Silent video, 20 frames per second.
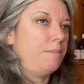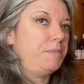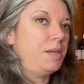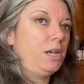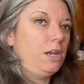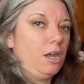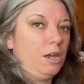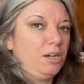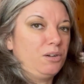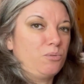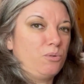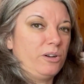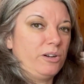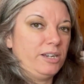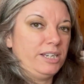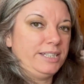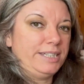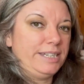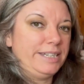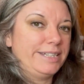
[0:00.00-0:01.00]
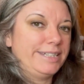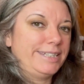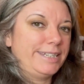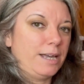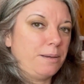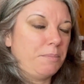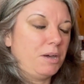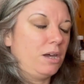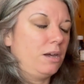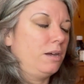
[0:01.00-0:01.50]
Likewise in
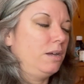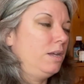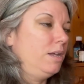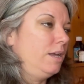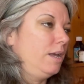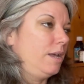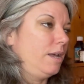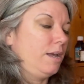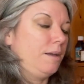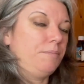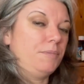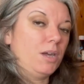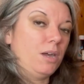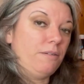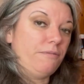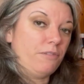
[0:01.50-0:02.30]
summer, I